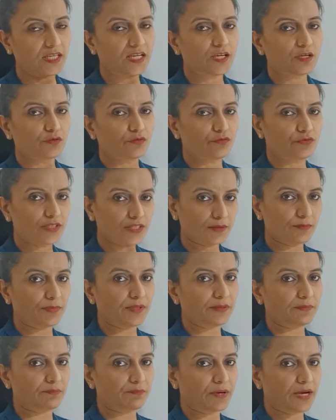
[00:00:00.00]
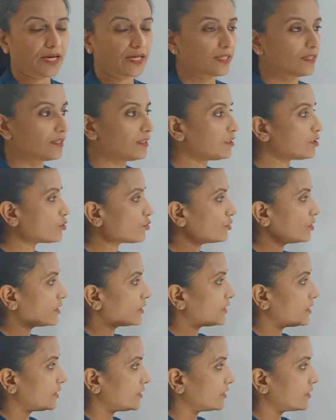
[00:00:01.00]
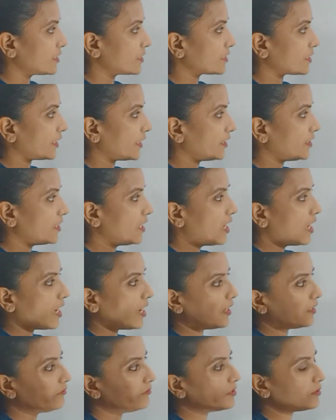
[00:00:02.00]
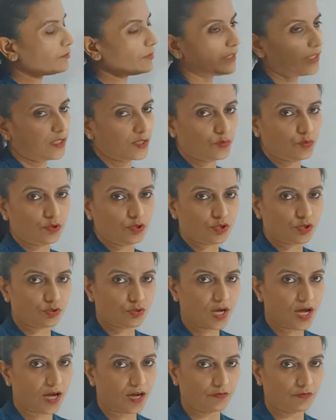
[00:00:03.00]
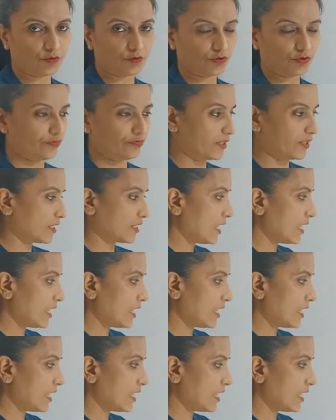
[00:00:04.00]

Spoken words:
will be parallel to the third side and will be equal to half of it.